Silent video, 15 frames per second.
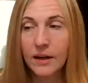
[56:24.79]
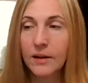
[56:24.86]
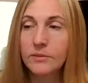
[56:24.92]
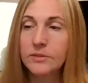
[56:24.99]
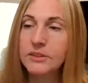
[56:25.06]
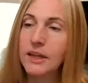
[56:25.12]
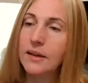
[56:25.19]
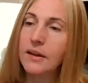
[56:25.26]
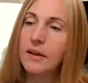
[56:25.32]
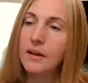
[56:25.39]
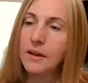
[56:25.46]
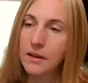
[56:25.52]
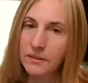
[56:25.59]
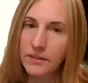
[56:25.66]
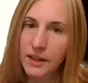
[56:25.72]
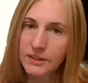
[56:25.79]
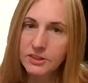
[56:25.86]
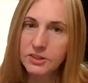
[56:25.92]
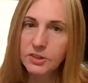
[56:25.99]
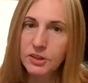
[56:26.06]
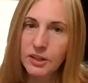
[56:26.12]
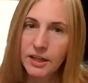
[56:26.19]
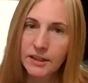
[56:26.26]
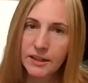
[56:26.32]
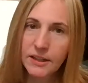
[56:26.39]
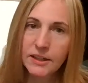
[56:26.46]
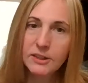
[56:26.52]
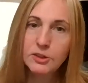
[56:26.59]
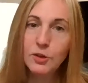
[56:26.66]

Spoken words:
And I was like, that's a good idea.